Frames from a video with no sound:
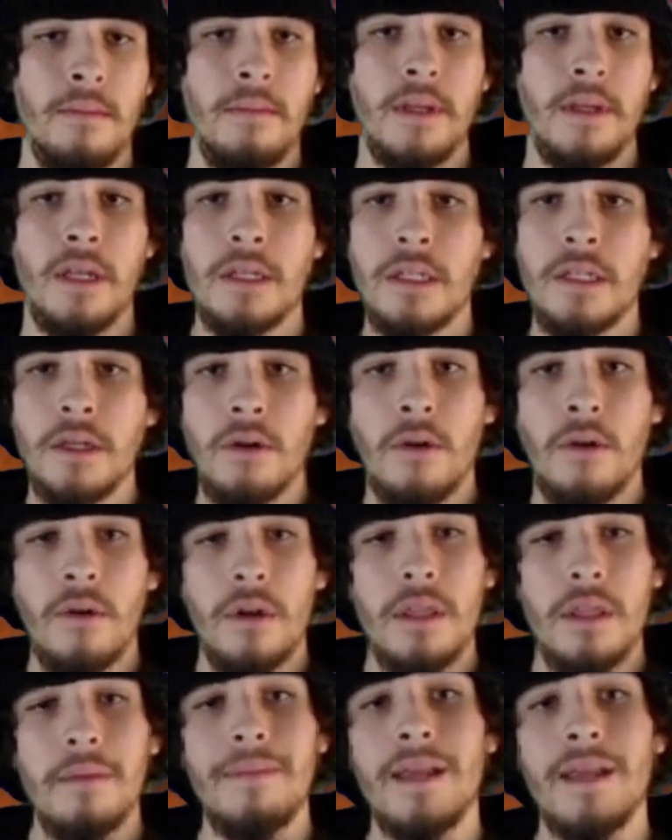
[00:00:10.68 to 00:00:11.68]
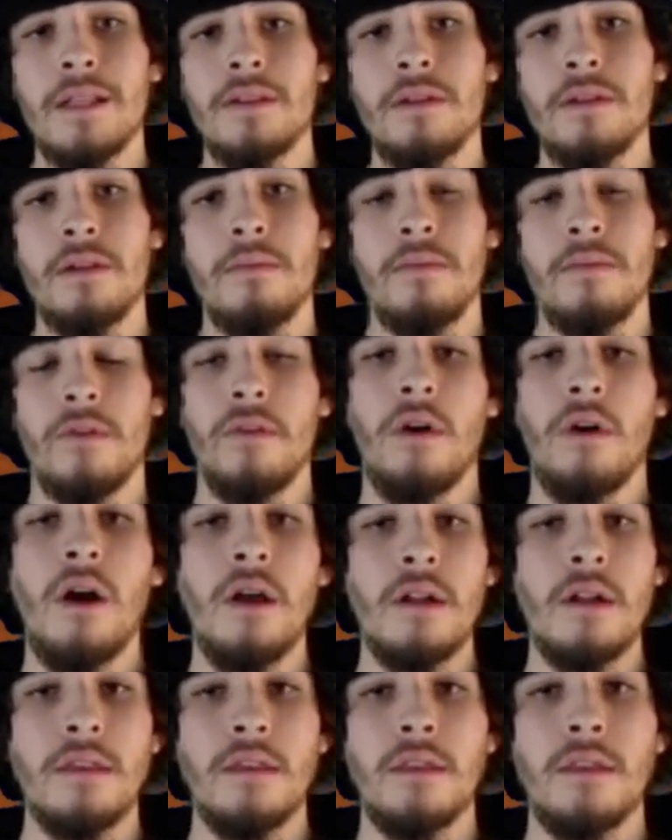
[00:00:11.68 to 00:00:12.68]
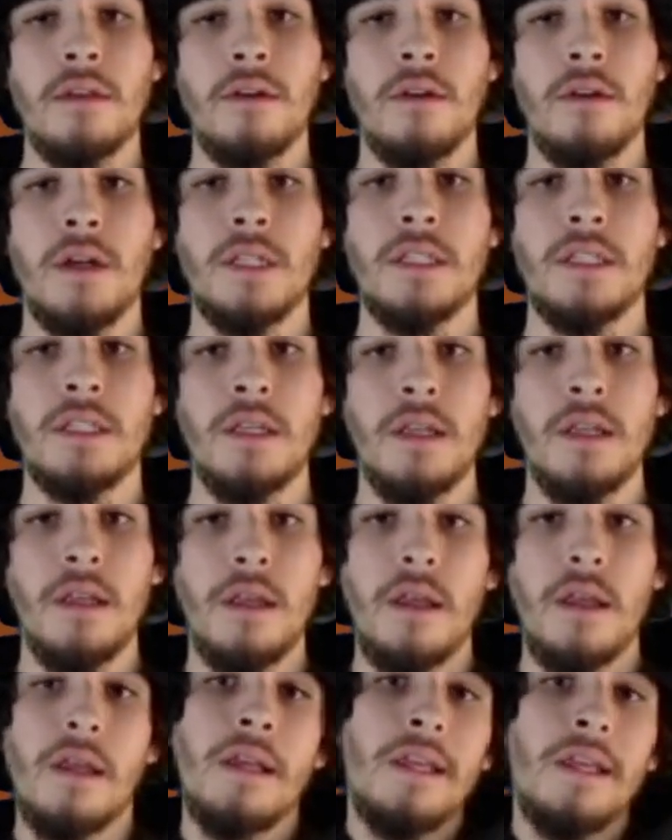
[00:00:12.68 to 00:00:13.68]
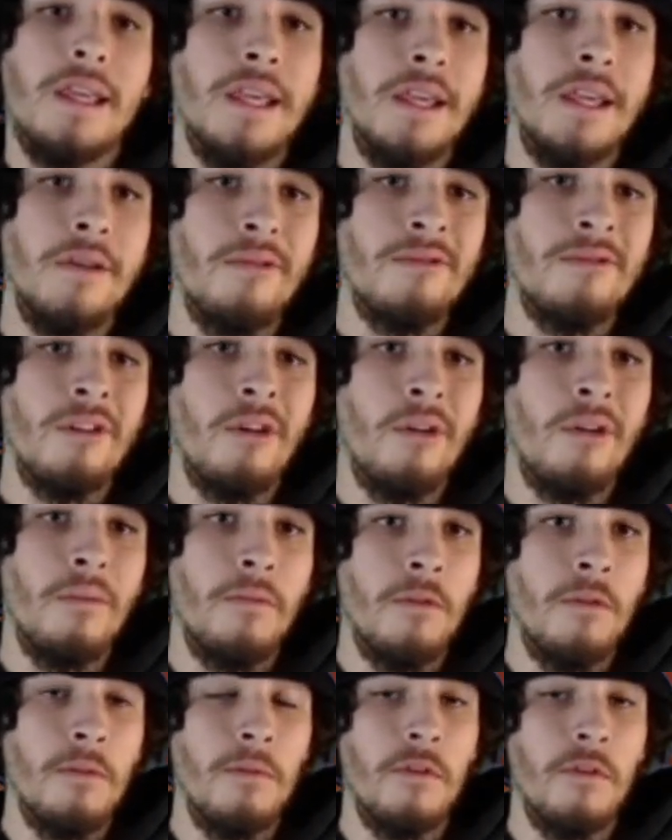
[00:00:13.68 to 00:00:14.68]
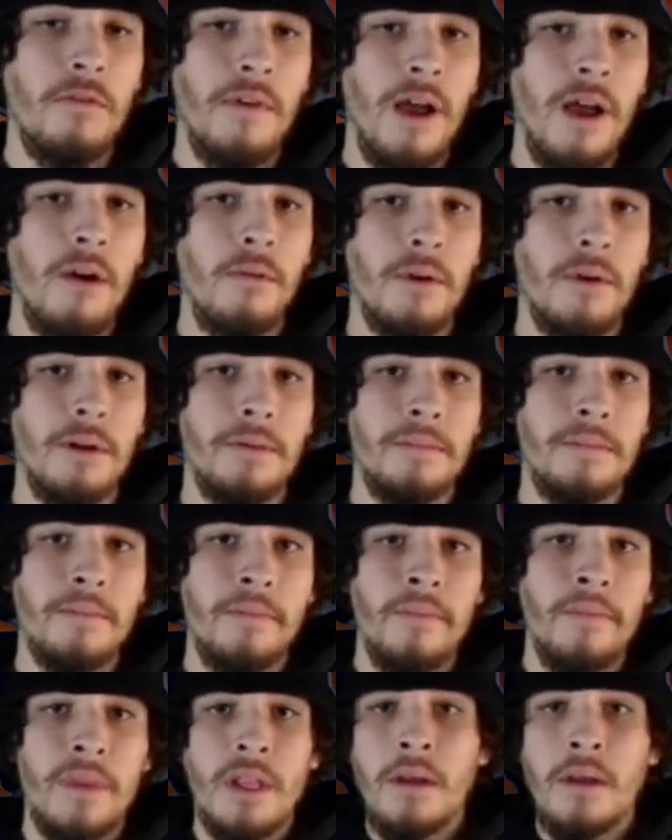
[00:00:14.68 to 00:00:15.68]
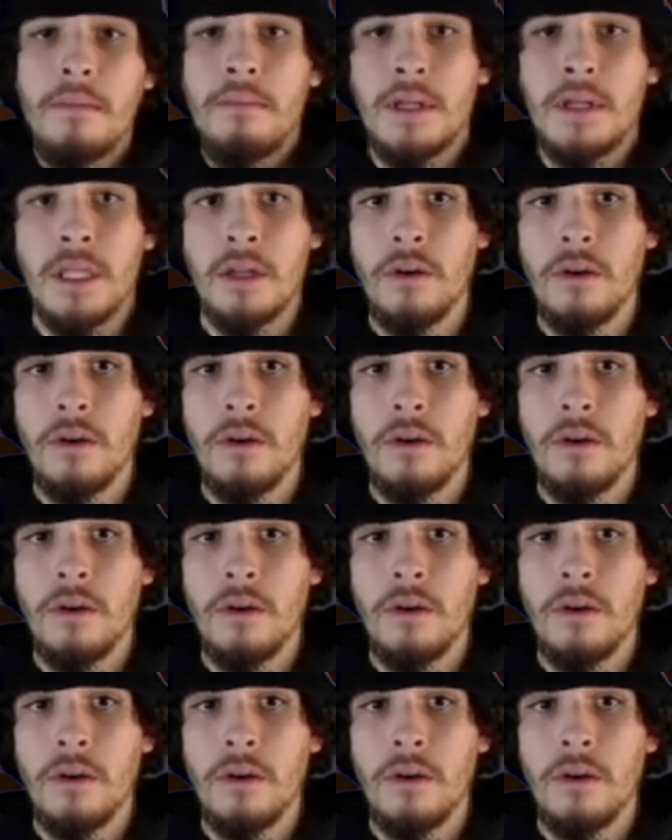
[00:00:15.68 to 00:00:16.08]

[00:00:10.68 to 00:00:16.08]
Because the core and the mantle are both hotter than the crust, heat will move outward. But the